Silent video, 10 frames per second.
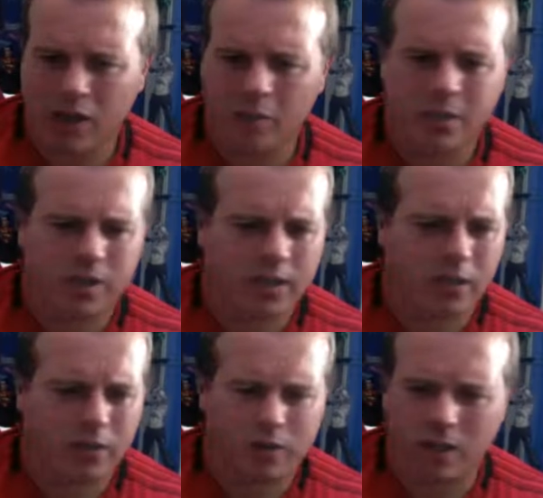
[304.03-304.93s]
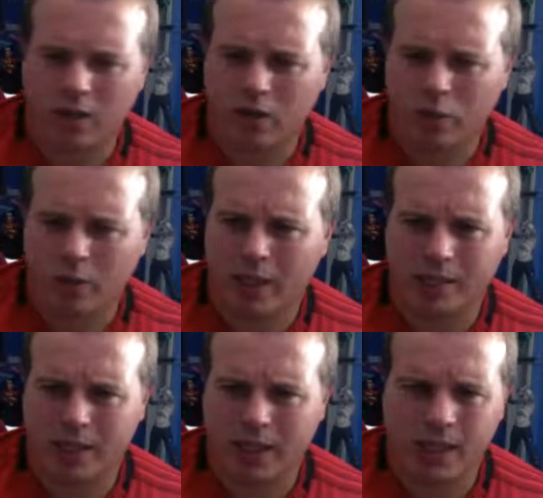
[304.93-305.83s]
opposite of the RB
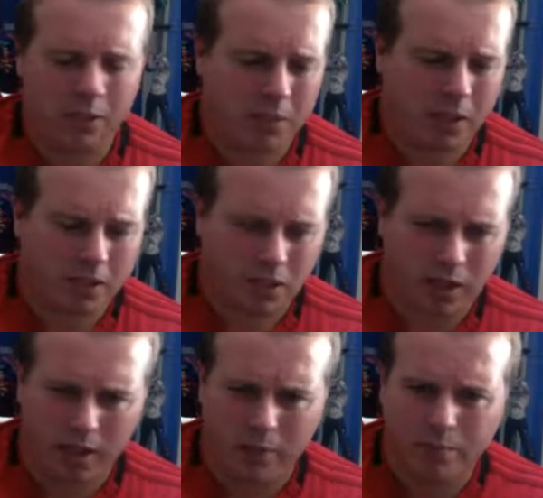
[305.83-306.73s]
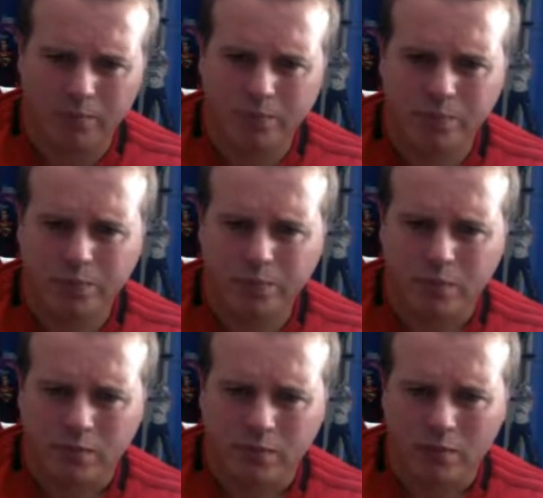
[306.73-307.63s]
Leipzig and the PSG game.
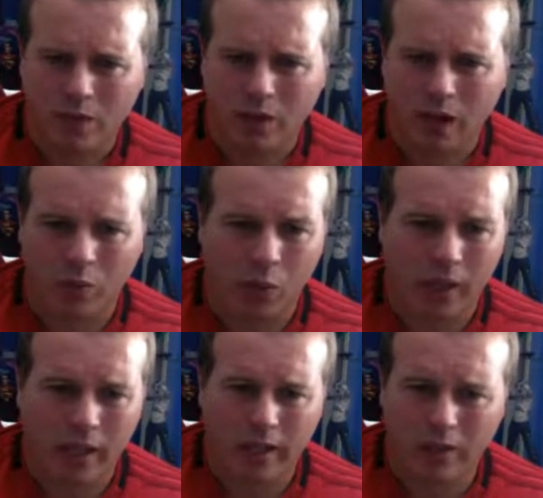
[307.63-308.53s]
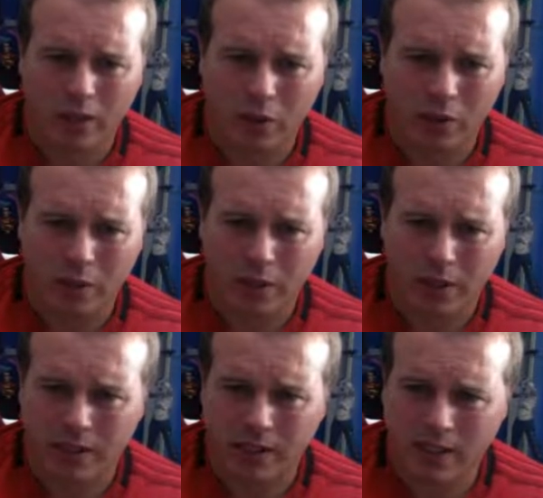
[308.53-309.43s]
And why that is, I don't know. I
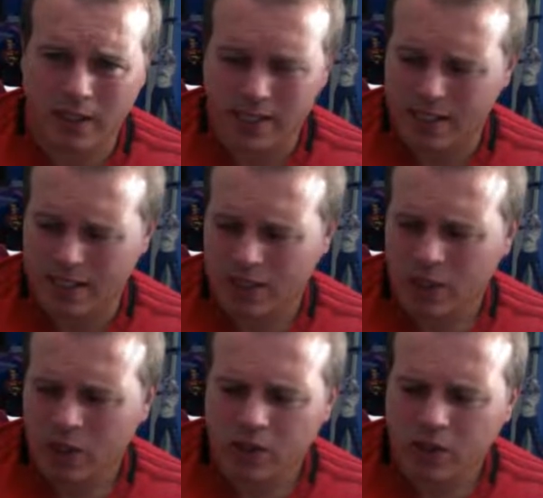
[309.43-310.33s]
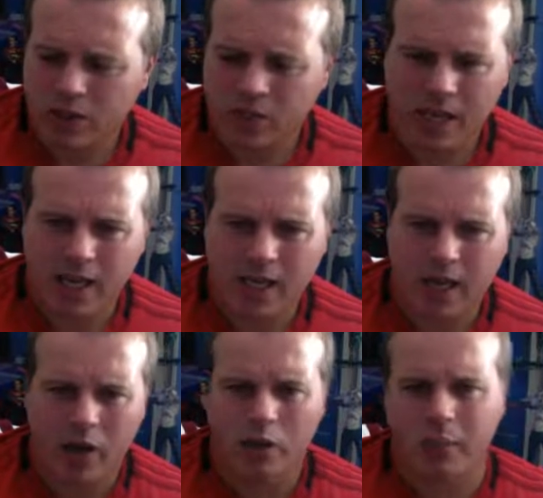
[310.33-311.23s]
still can't understand
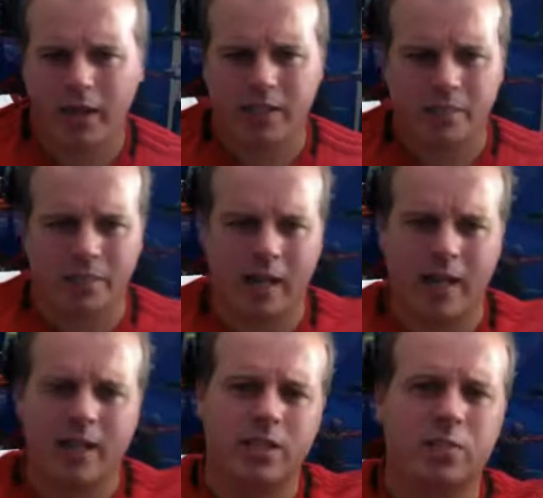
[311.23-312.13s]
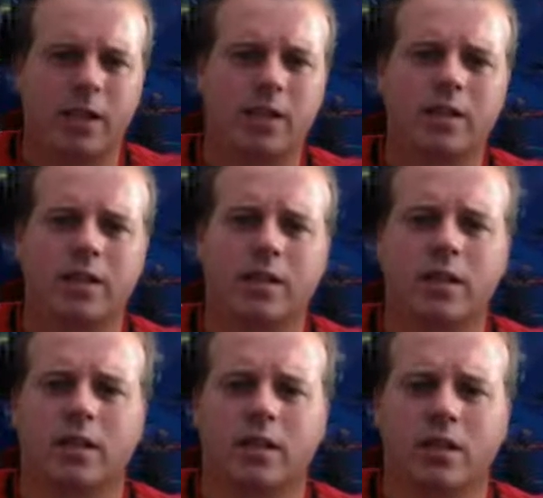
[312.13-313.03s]
how the players can play this way,
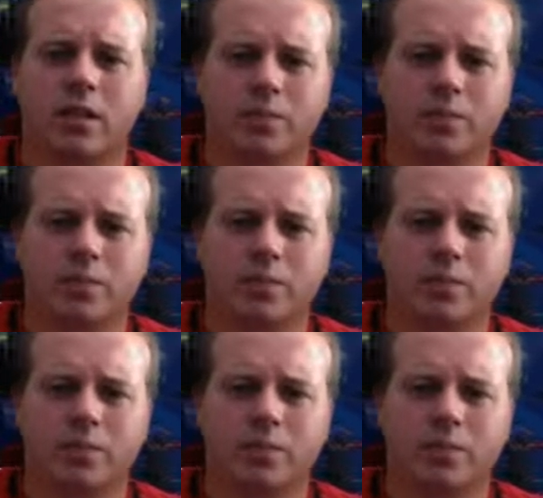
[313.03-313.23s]
in